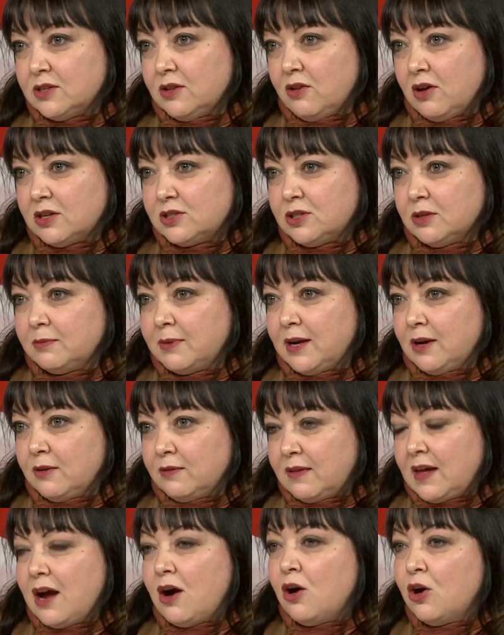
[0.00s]
into long-term
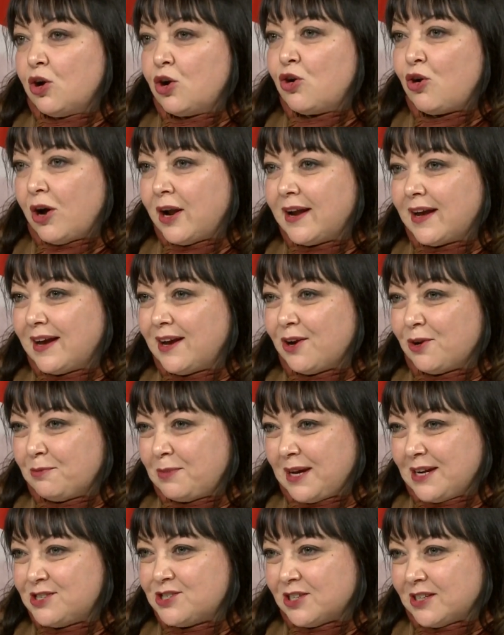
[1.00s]
care, they are chronic
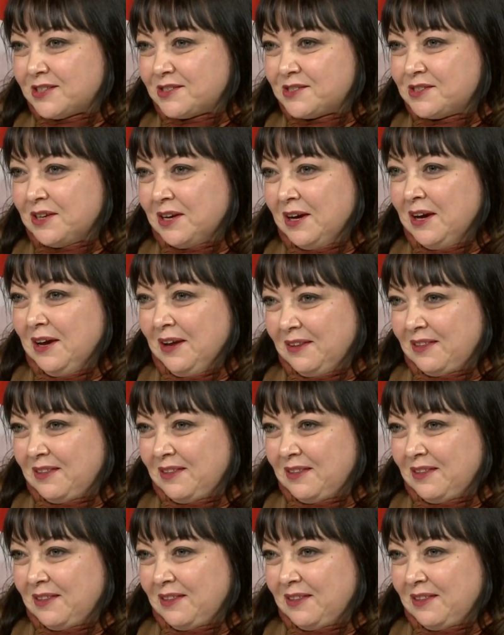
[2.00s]
care patients.